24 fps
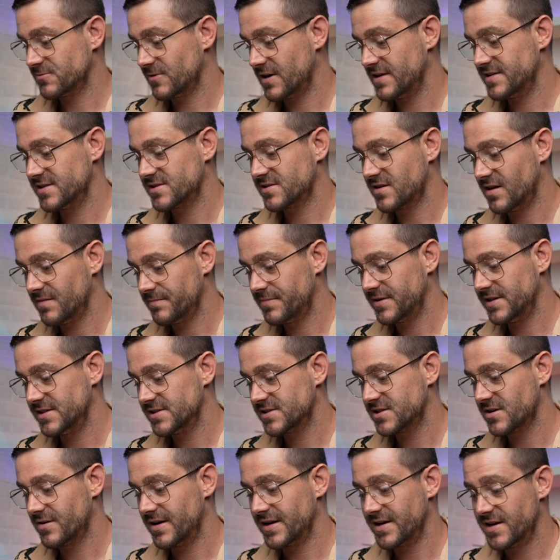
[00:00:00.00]
why this company is
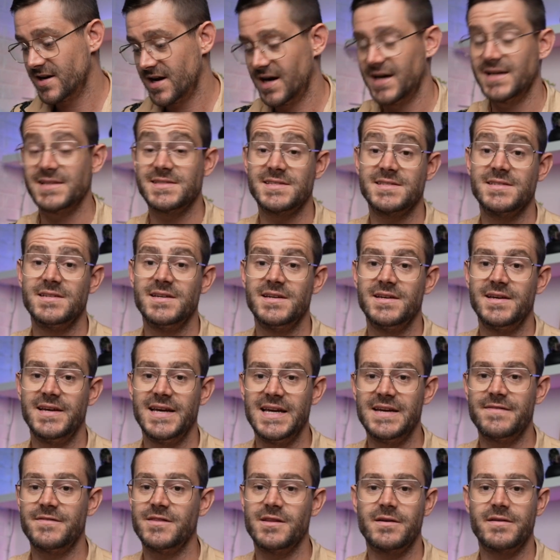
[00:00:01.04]
going nuts,
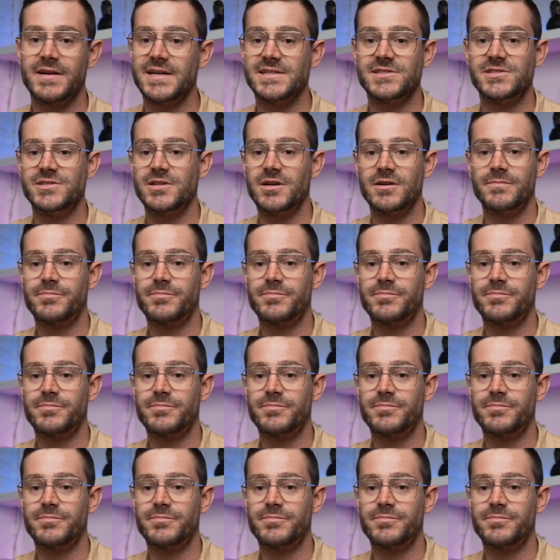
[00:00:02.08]
even though it has no